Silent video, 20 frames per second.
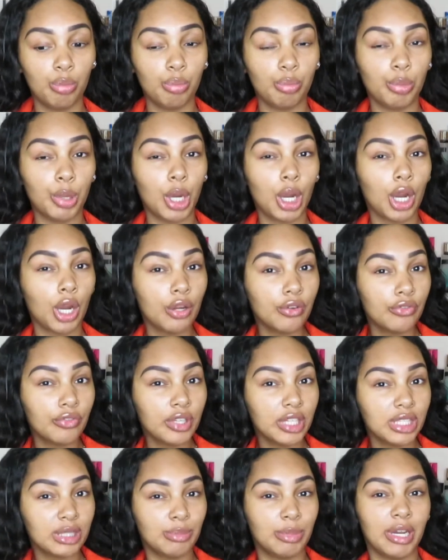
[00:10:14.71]

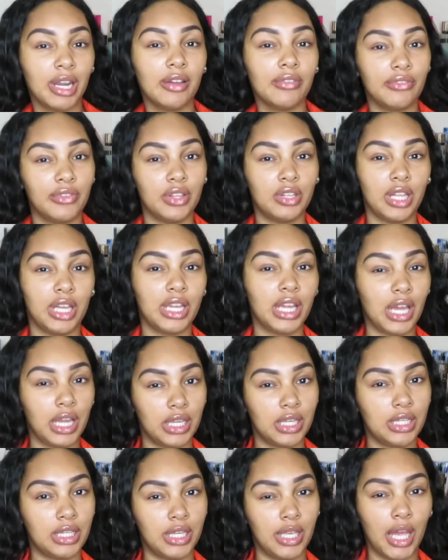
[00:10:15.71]
perfect, but I feel like I
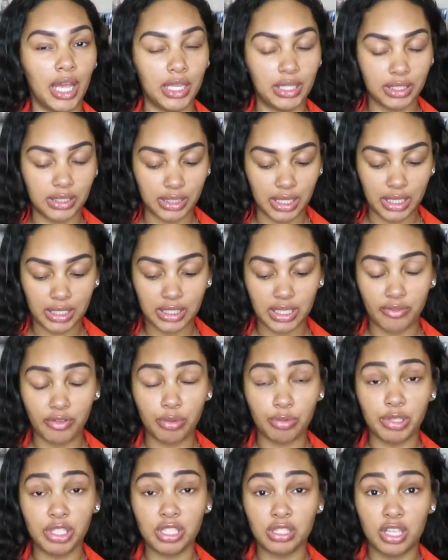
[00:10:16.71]
could have gotten a size
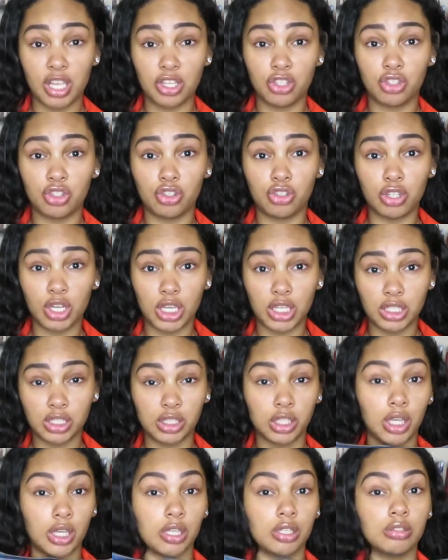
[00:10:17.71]
7 because they stretch
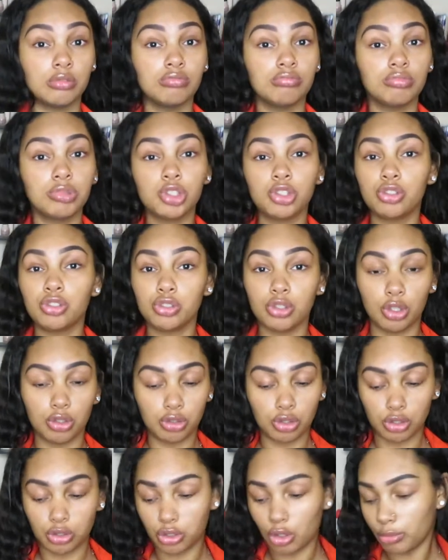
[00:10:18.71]
like so
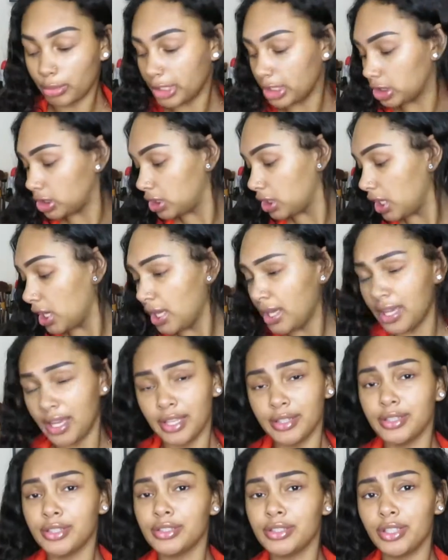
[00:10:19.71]
much.
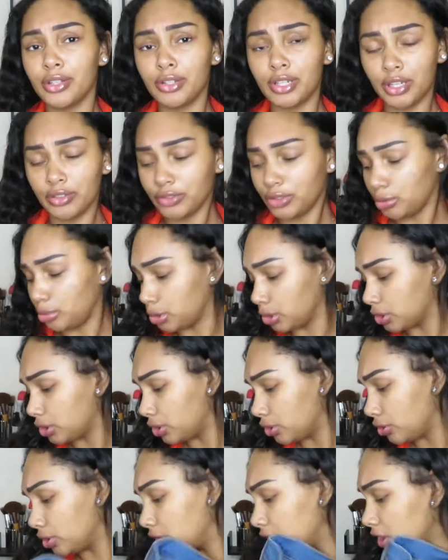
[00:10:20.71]
And they're so comfortable
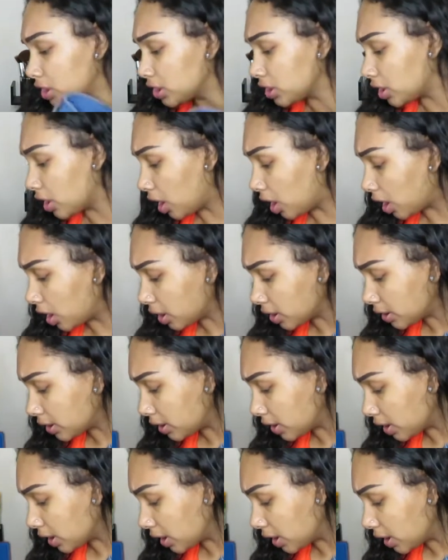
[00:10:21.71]
too. These are called
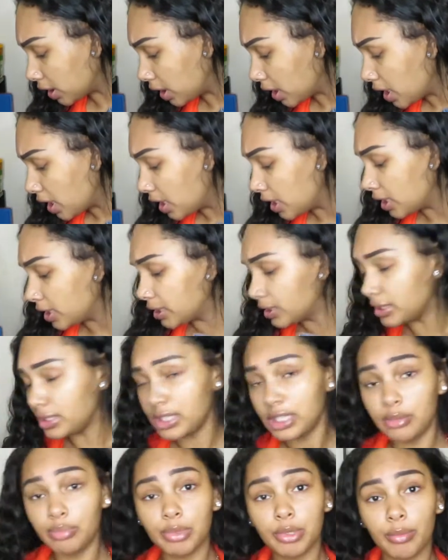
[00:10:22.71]
the
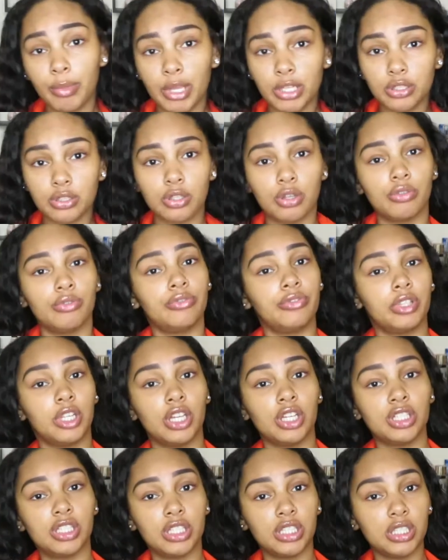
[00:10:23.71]
Deep In My Soul
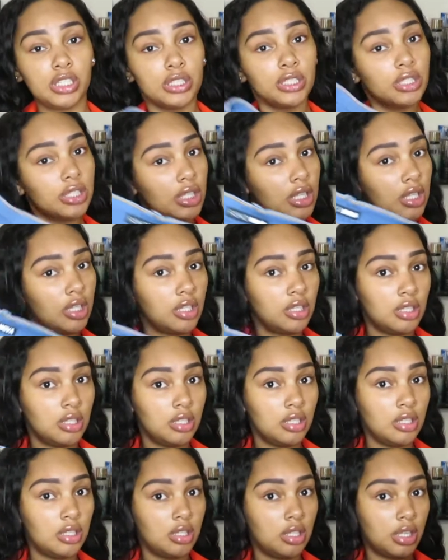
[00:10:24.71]
Flare Jeans.
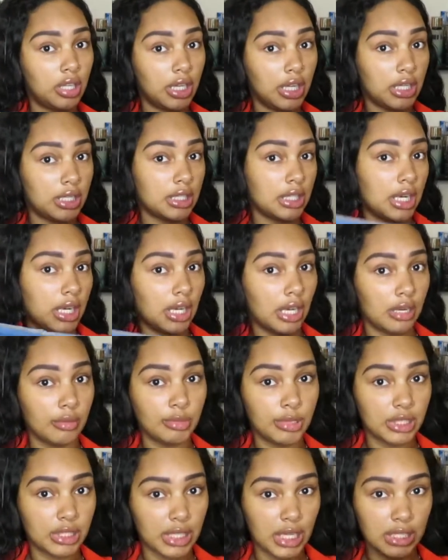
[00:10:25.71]
And like I said, I got them
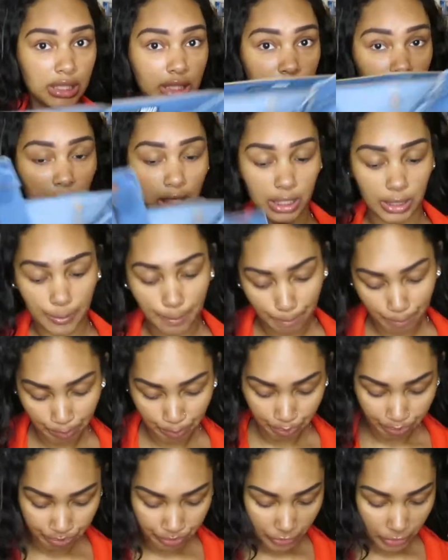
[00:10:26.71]
in a size 9.
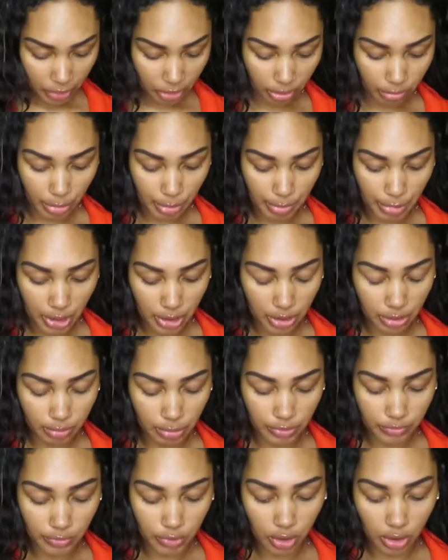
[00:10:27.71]
Let me button them
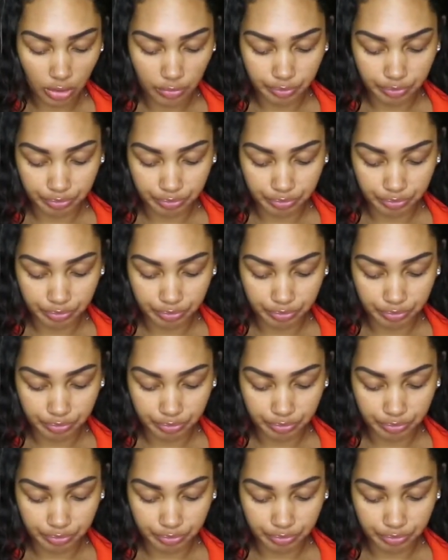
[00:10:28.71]
up for y'all.